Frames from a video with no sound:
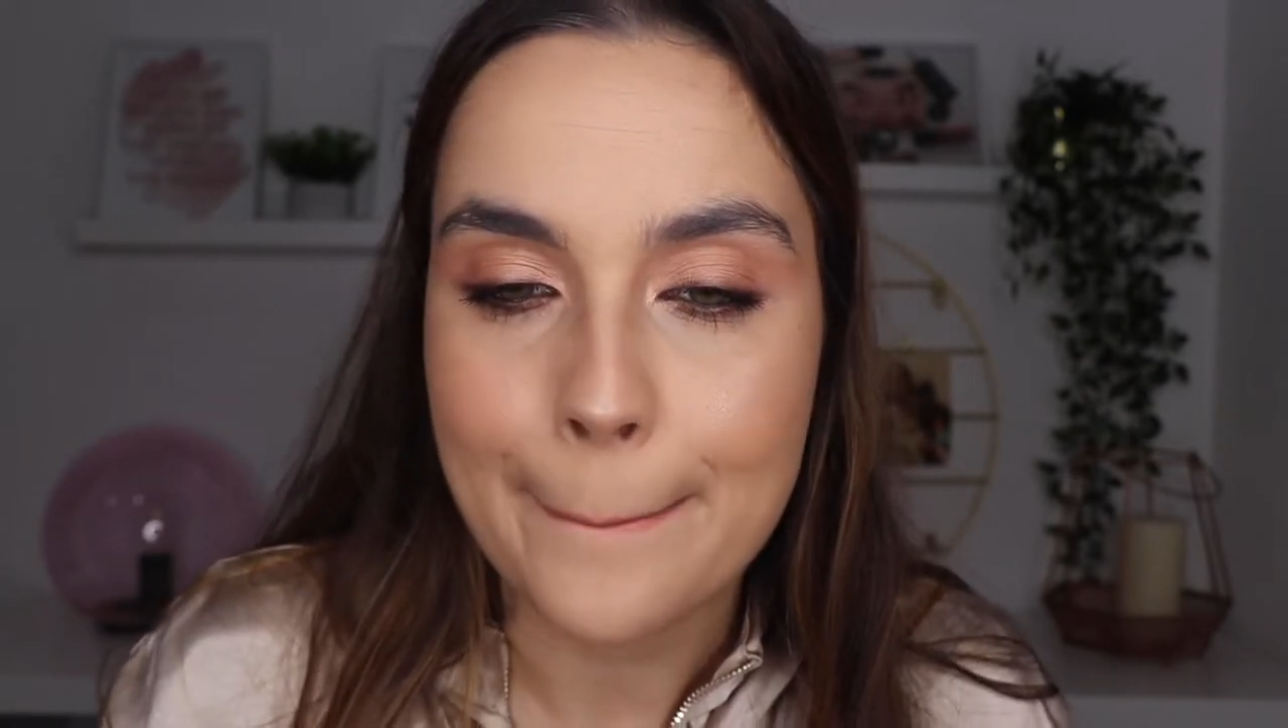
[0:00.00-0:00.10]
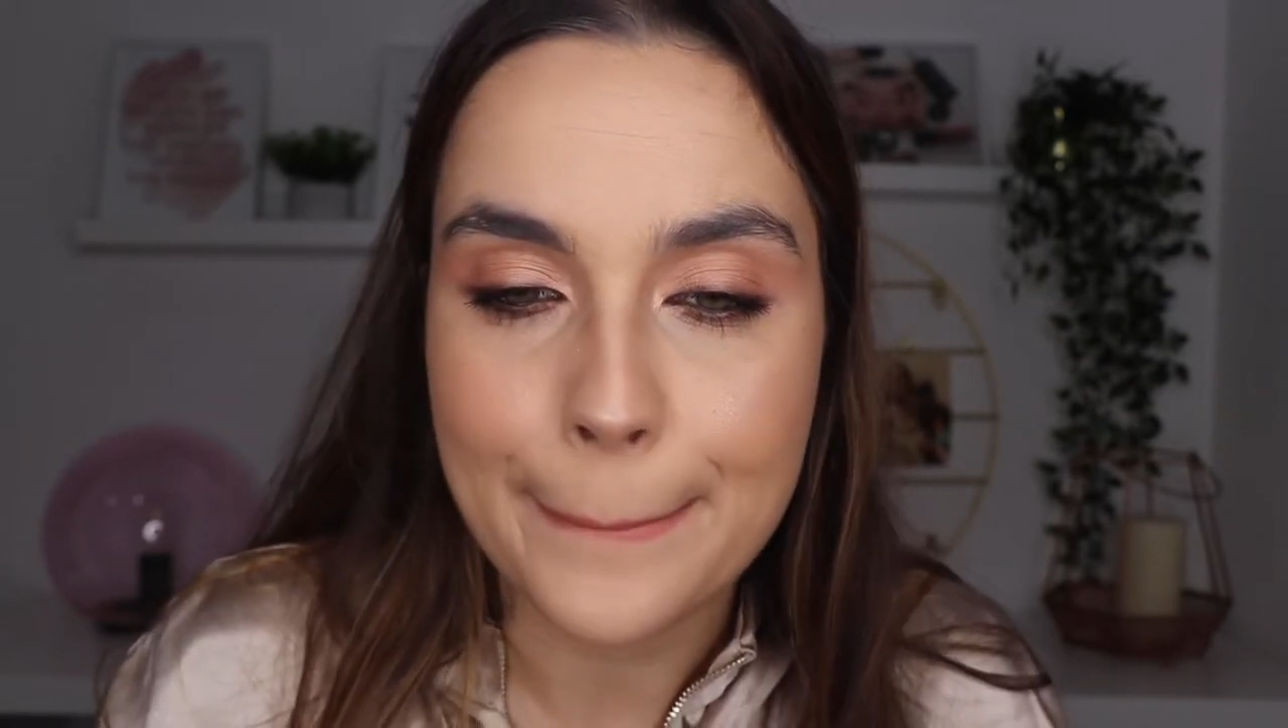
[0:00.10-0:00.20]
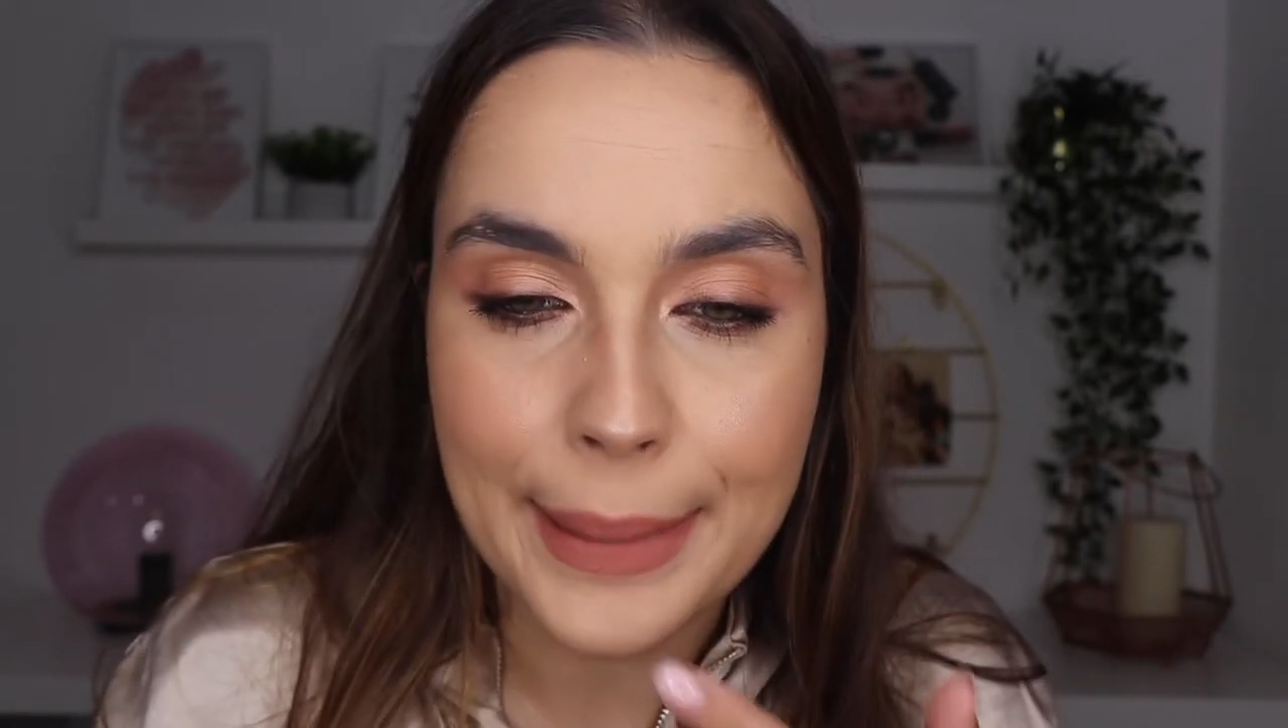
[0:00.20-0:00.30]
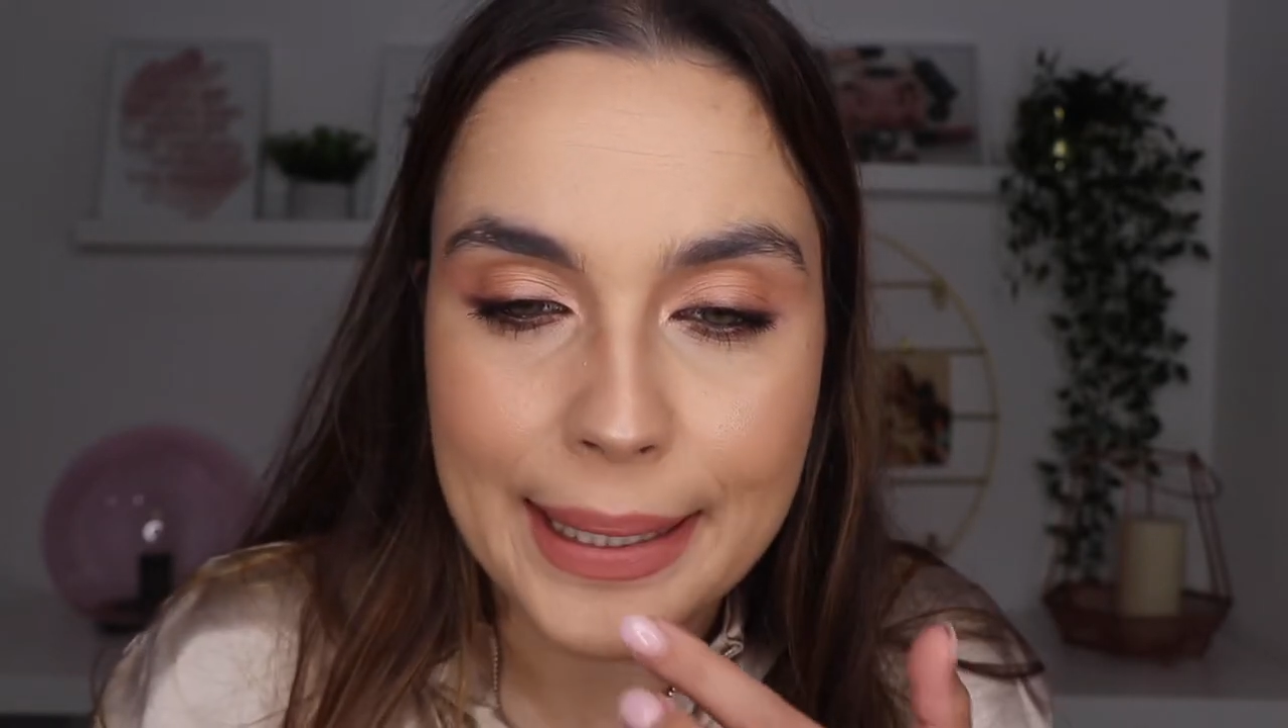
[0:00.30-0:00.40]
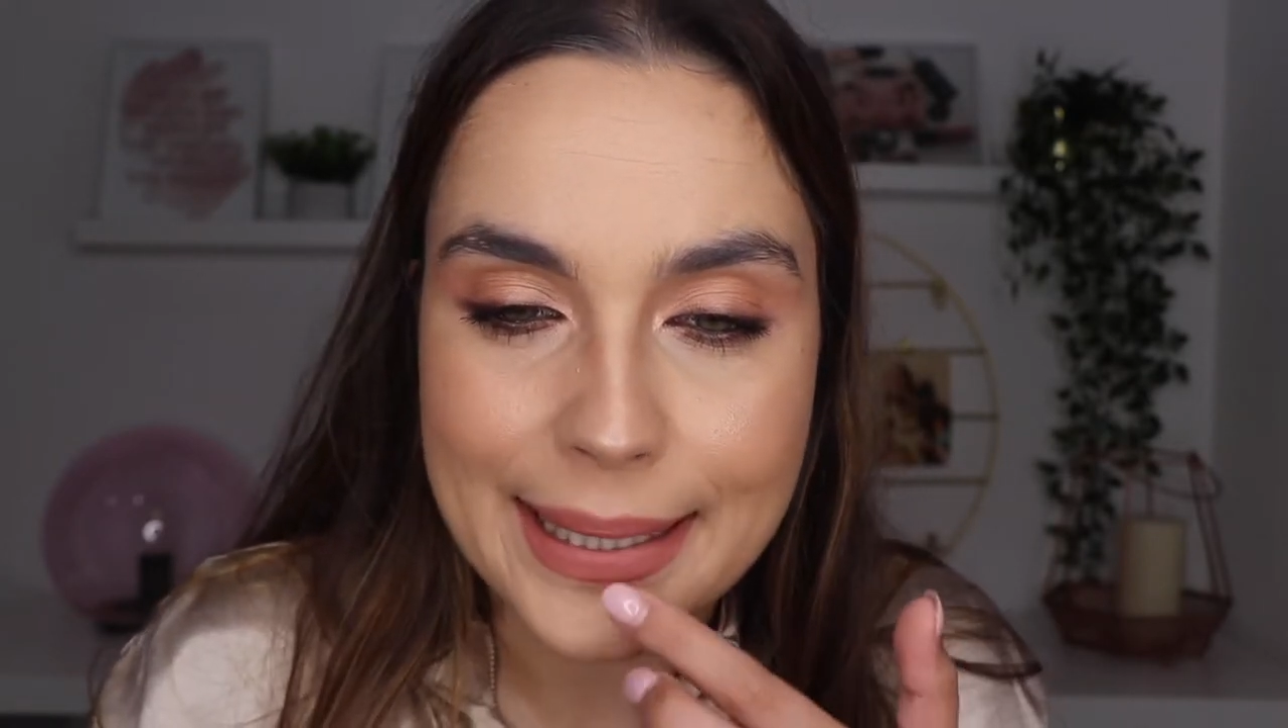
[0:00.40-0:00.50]

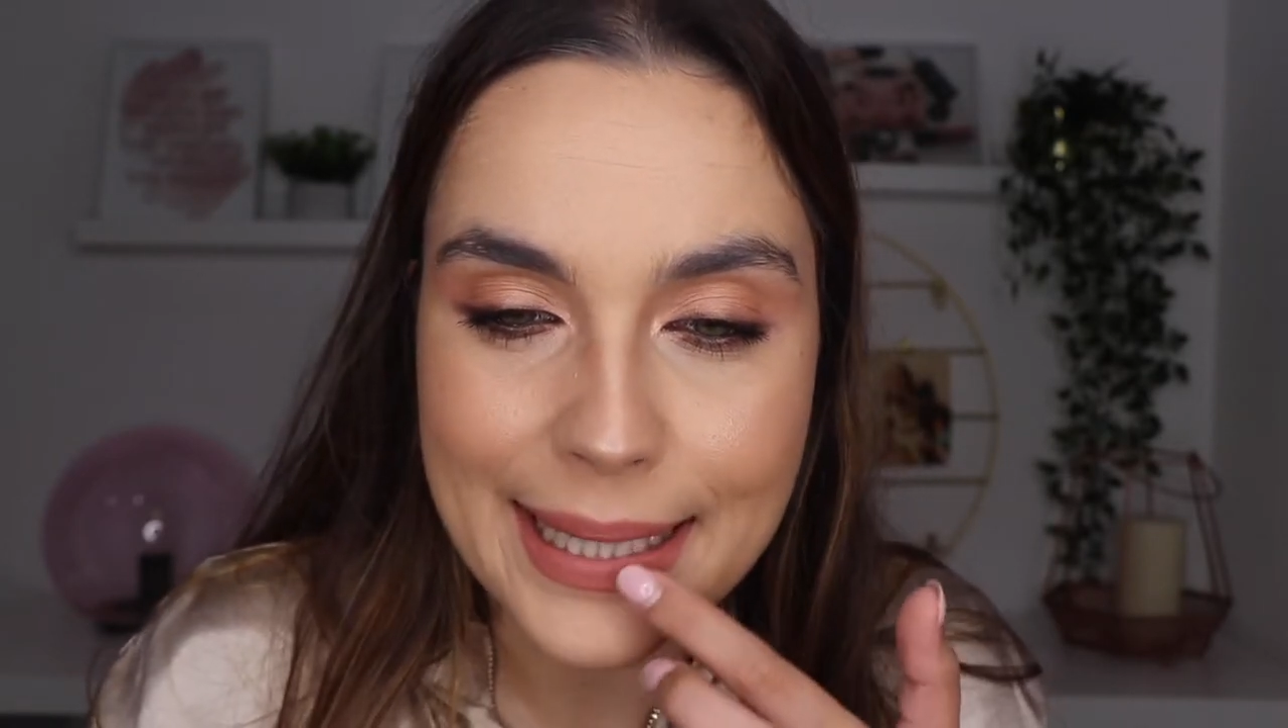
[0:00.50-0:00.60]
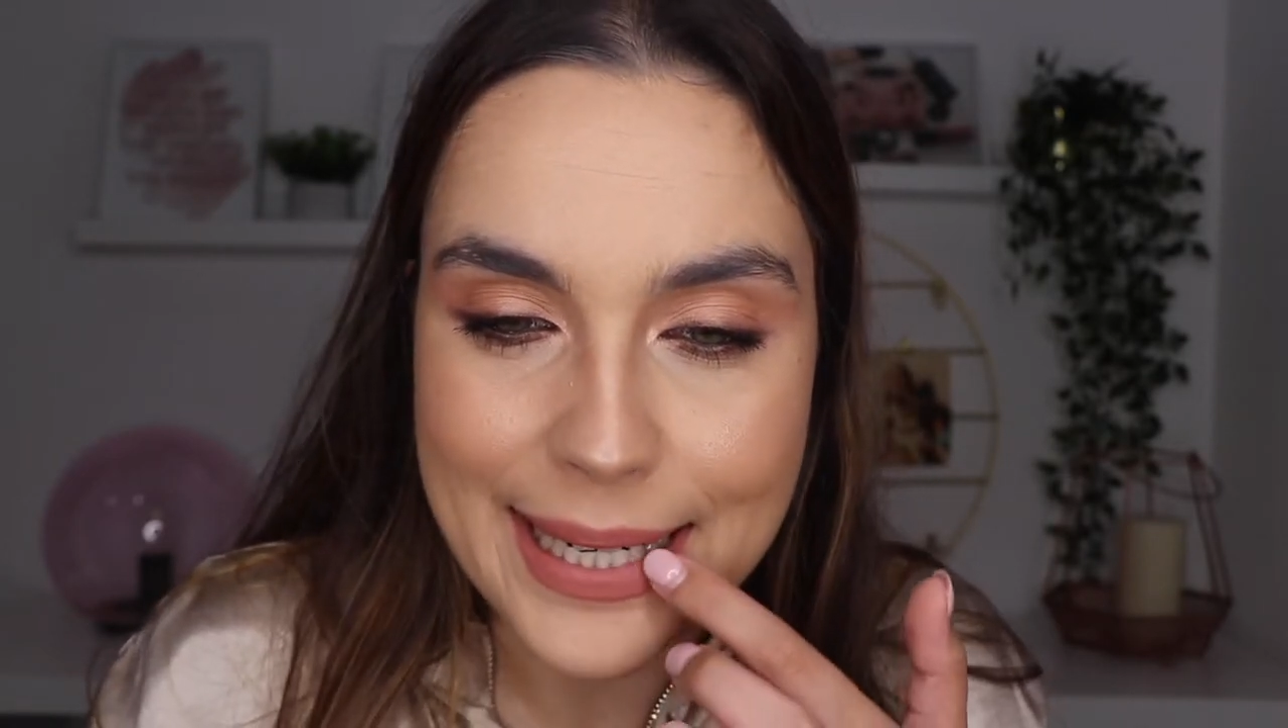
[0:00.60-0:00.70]
but they